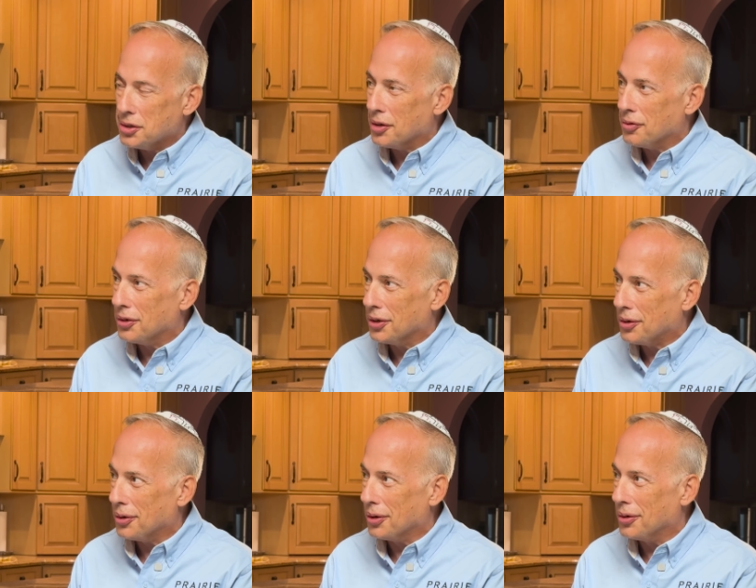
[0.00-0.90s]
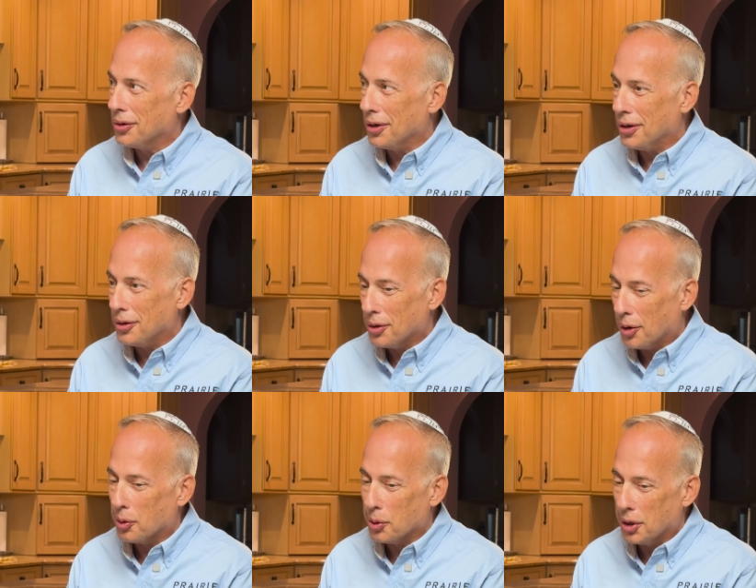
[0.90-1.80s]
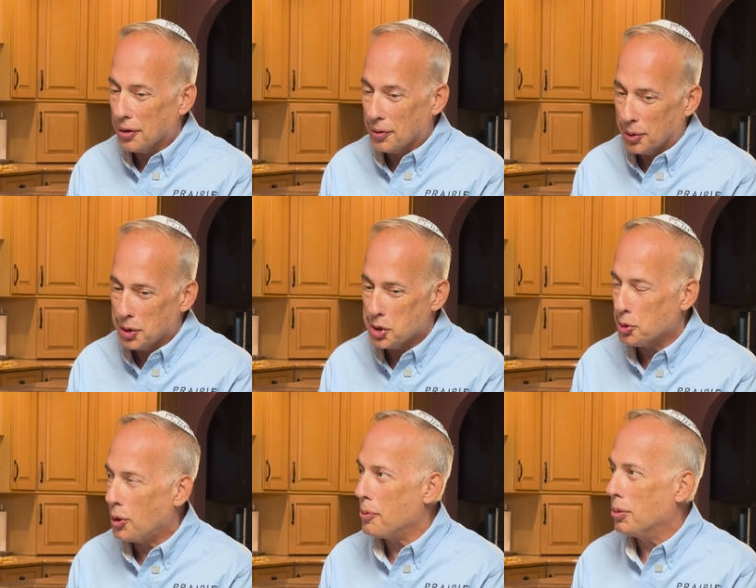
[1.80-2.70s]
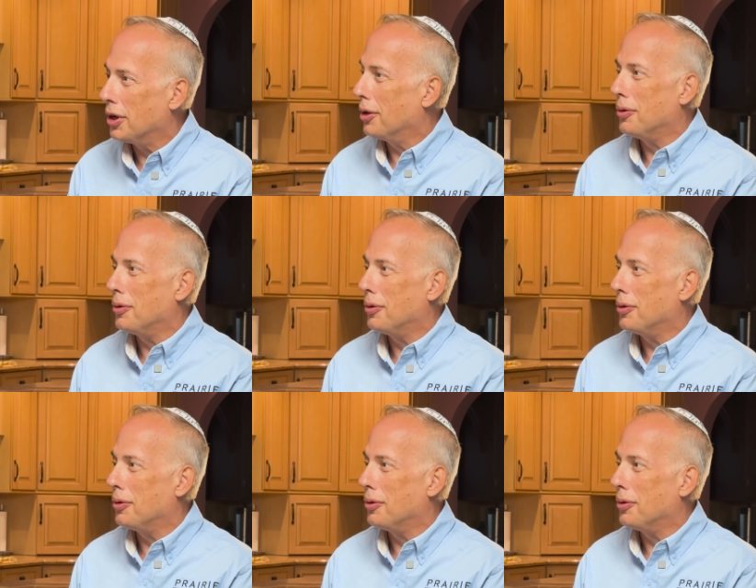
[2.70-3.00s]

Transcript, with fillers: stuff for the crew, and or we are we swapping out